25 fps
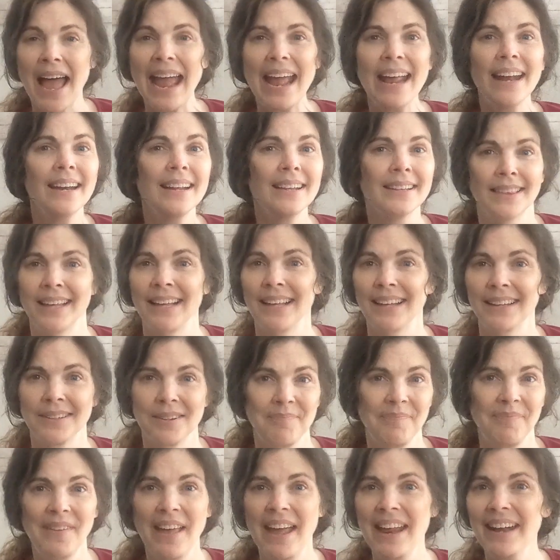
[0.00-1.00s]
anything,
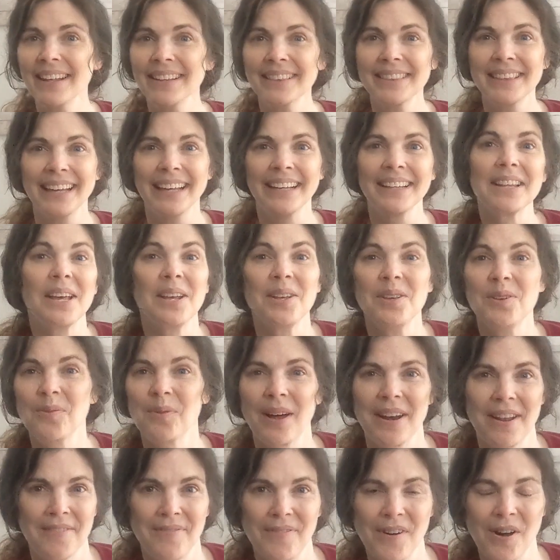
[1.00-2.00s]
anything that you
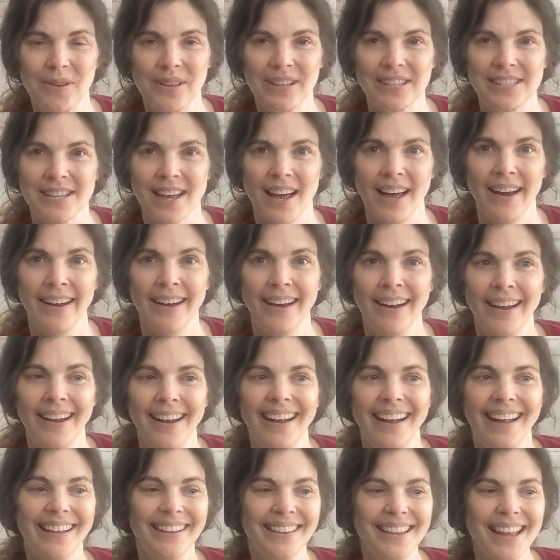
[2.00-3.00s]
want to focus on.
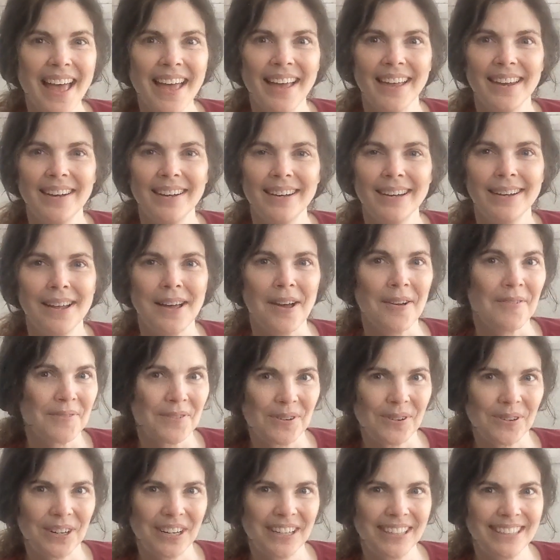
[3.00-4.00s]
And then, of
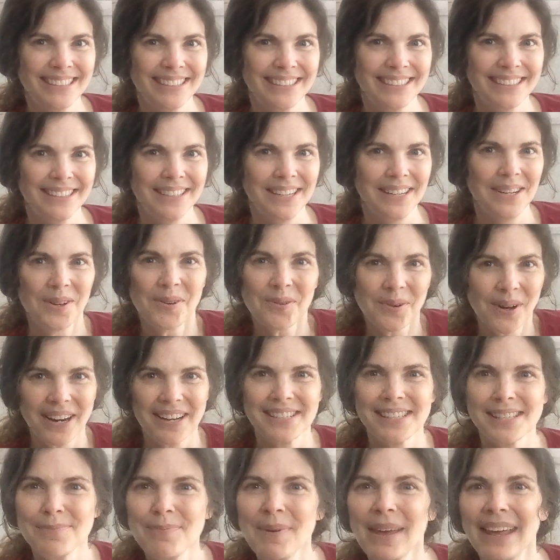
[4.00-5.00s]
course, you want
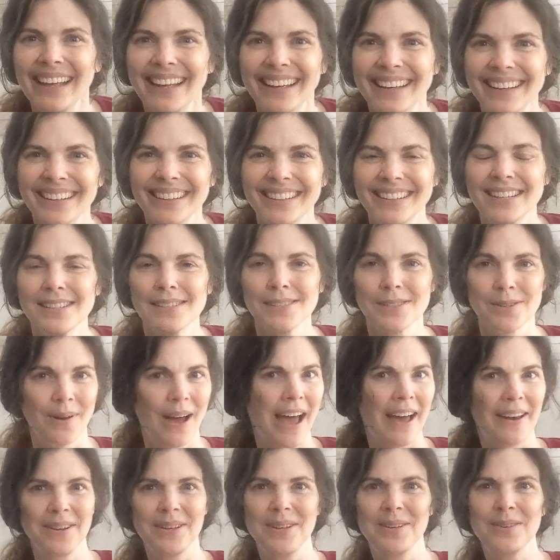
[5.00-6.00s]
to speak. So
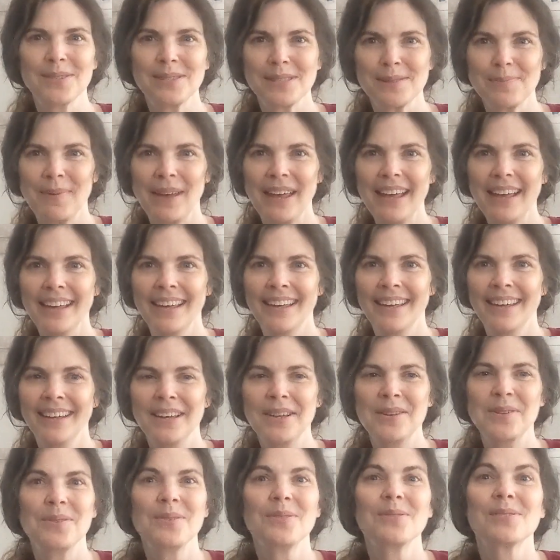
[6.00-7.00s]
how do you speak?
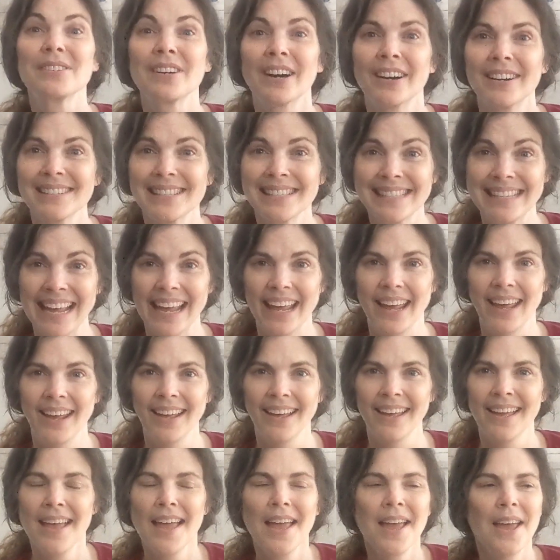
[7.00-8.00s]
You start singing.
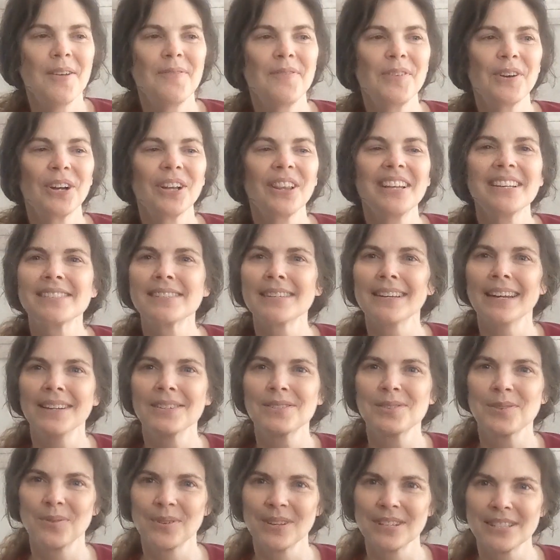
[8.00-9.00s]
If you're listening
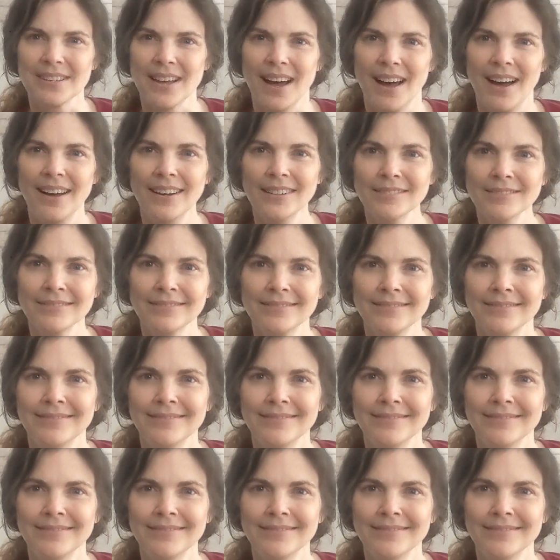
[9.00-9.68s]
to a song,